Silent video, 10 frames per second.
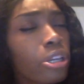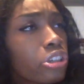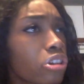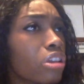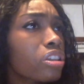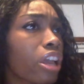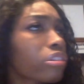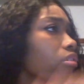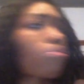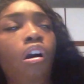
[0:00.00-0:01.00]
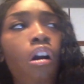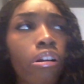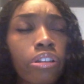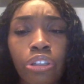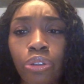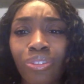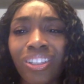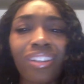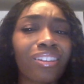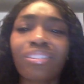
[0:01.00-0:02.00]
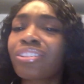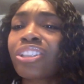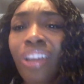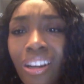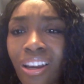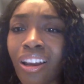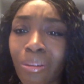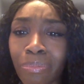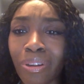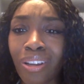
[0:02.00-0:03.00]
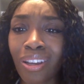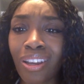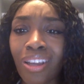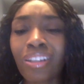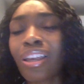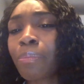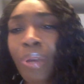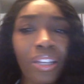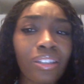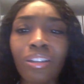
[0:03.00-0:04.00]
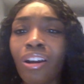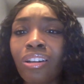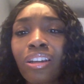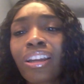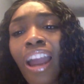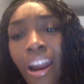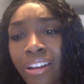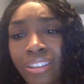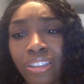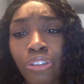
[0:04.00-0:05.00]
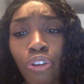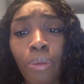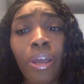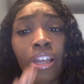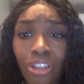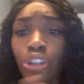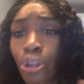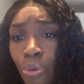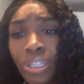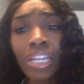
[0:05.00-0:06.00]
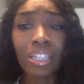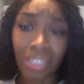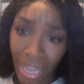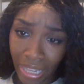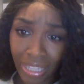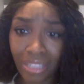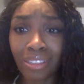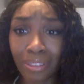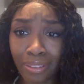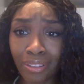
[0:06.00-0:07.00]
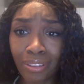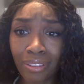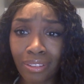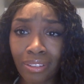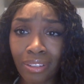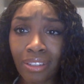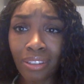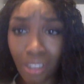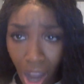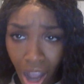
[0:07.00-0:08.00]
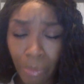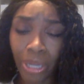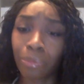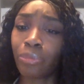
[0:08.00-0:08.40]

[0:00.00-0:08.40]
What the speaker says: be just like the cartoon. Like, shut up. They base it on the characters from the new Teen Titans, the comic